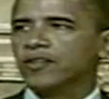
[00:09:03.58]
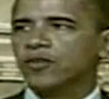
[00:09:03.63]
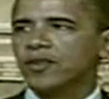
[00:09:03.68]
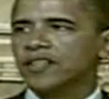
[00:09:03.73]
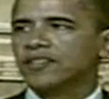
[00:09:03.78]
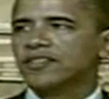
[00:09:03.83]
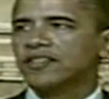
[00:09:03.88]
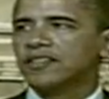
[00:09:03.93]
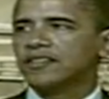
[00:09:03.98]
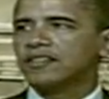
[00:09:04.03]

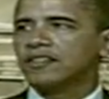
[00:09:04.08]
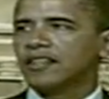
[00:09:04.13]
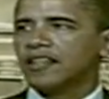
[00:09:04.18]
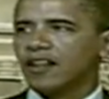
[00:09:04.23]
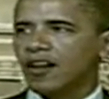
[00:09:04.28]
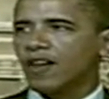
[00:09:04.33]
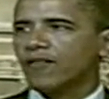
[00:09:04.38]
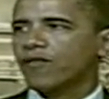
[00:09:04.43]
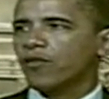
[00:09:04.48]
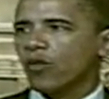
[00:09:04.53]
increases
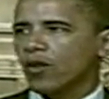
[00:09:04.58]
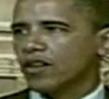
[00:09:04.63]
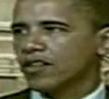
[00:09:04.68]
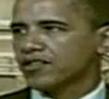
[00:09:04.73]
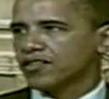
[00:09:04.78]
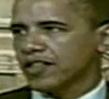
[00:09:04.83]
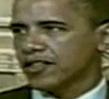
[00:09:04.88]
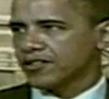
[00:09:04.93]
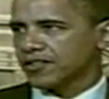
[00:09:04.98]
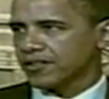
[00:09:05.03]
in our foreign
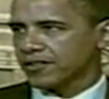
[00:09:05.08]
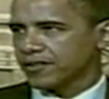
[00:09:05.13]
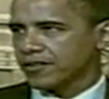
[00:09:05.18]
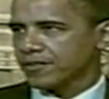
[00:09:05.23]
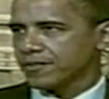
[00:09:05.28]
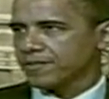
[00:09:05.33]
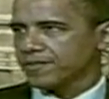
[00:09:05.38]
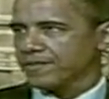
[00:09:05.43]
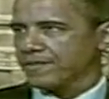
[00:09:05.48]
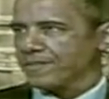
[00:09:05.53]

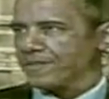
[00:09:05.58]
assistance,